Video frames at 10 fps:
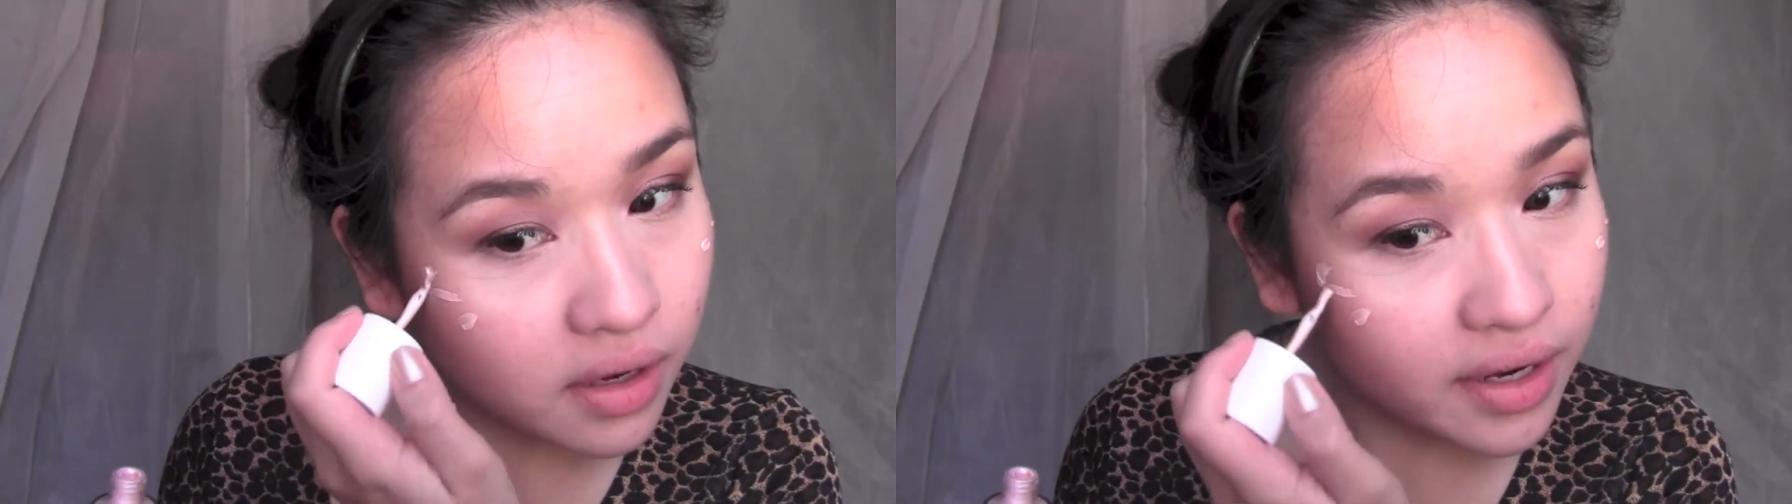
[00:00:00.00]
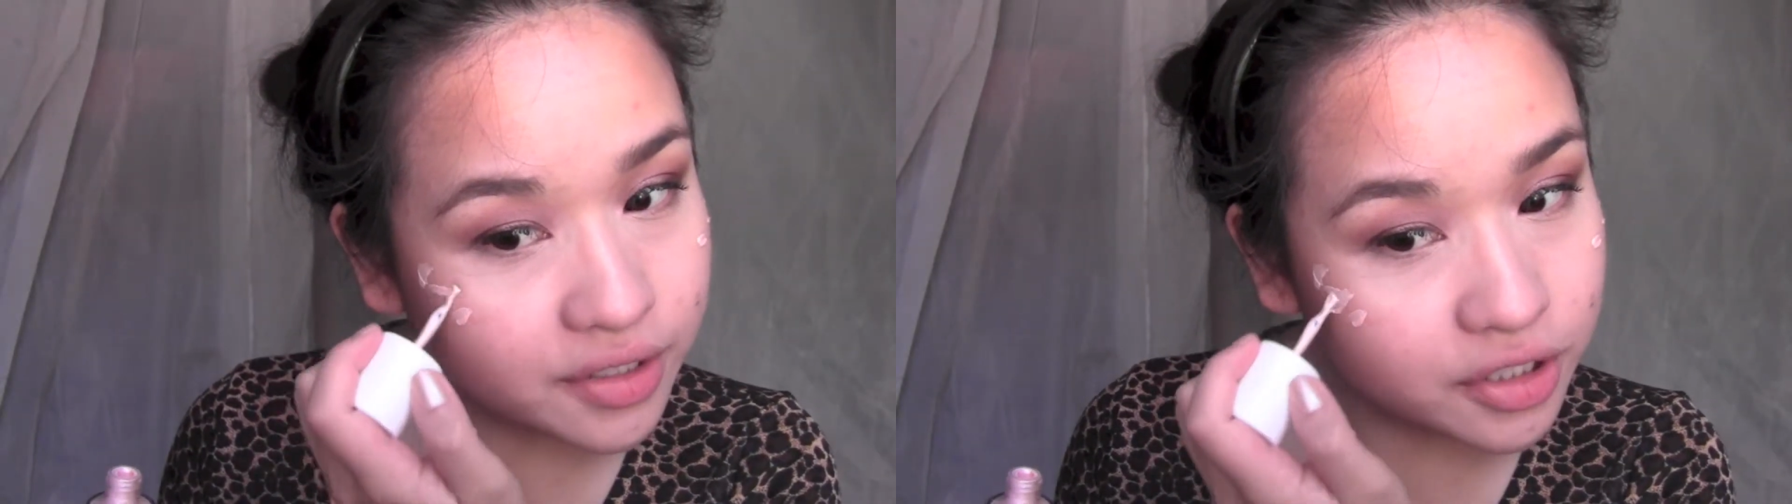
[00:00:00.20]

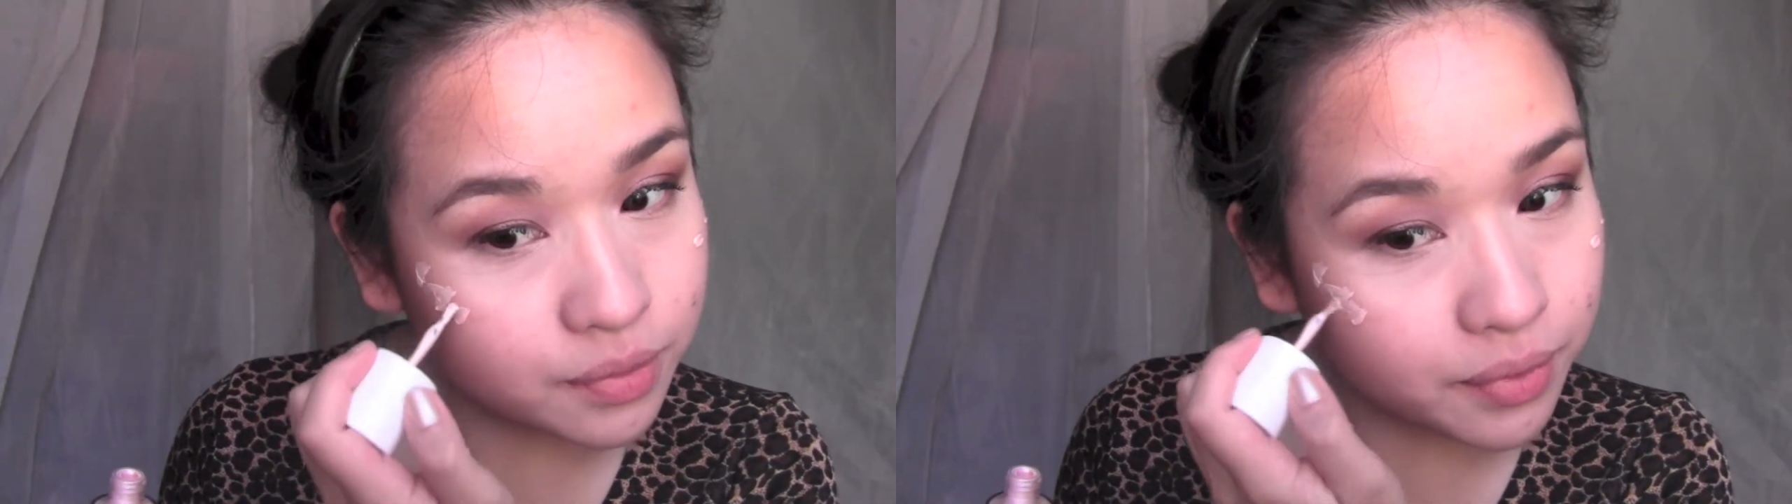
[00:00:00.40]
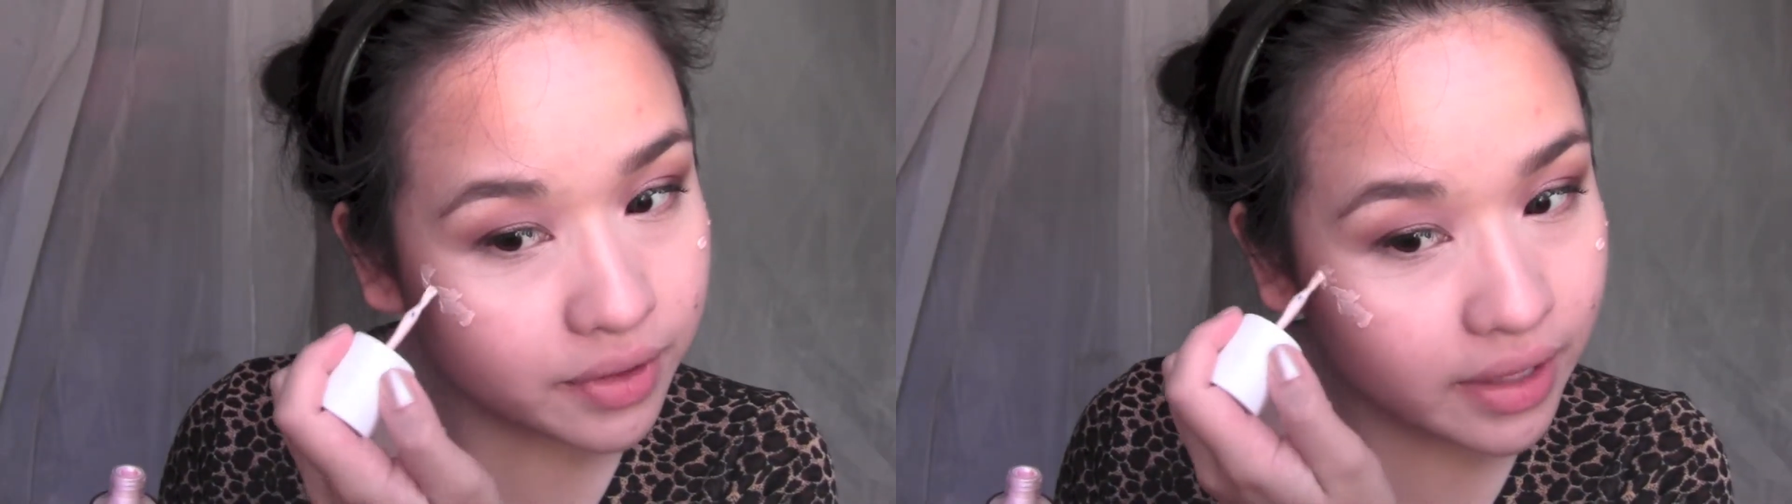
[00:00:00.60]
I
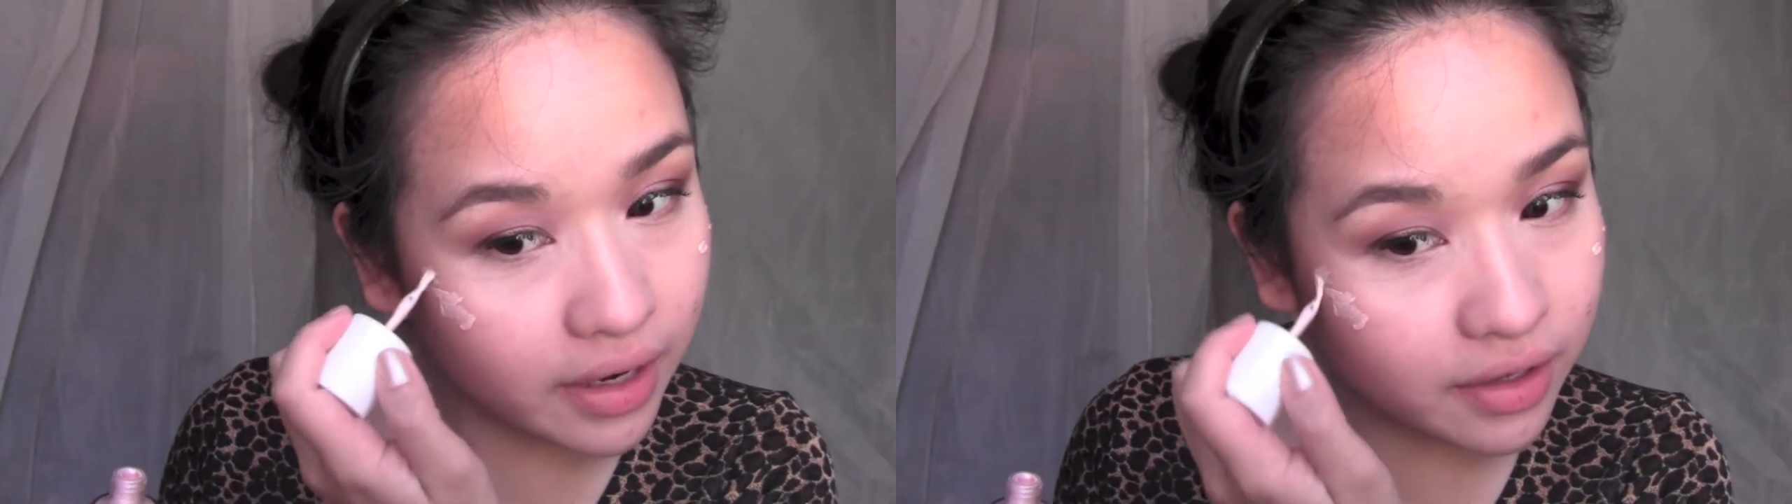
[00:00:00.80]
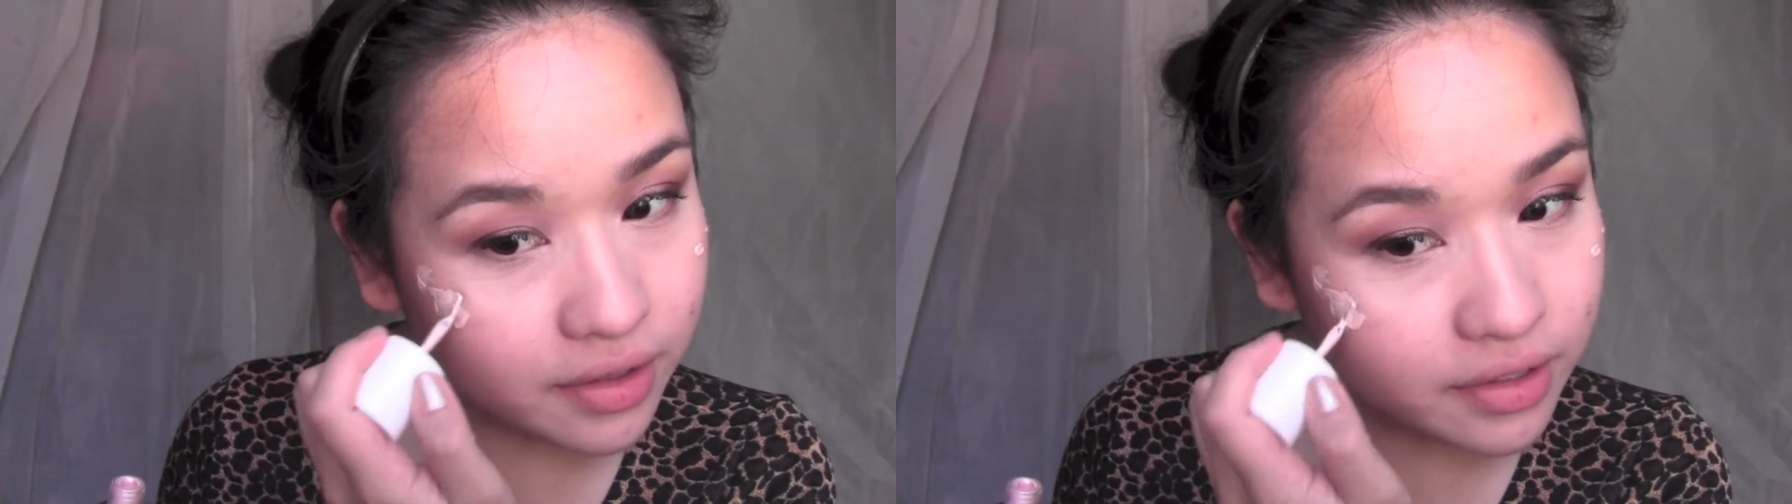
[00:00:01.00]
just put
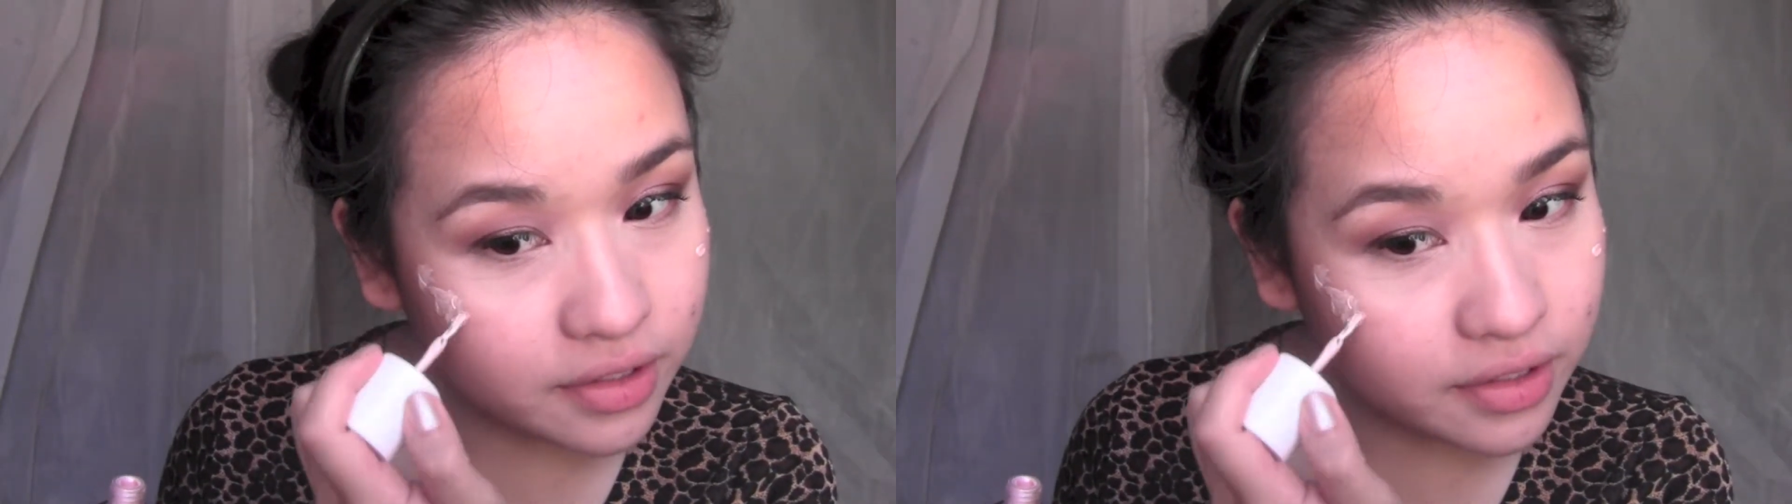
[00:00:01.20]
that on the